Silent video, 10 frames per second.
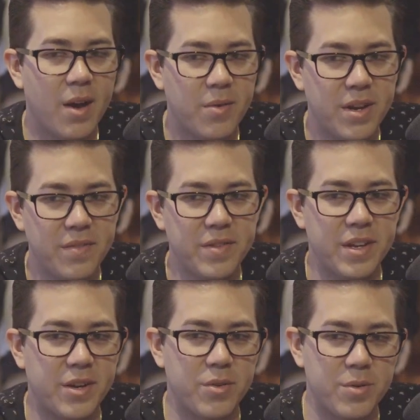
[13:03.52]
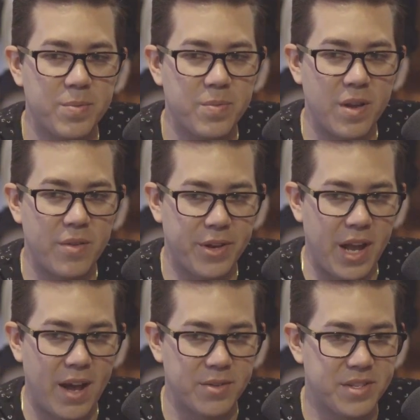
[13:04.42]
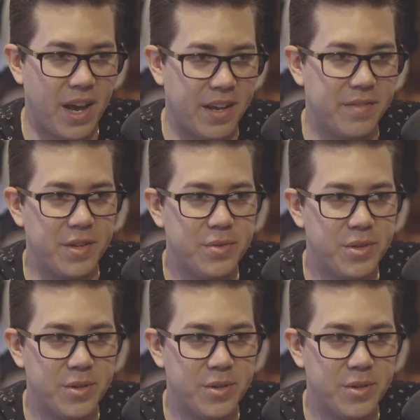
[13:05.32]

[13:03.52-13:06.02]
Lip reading: We're definitely a group outside of YouTube.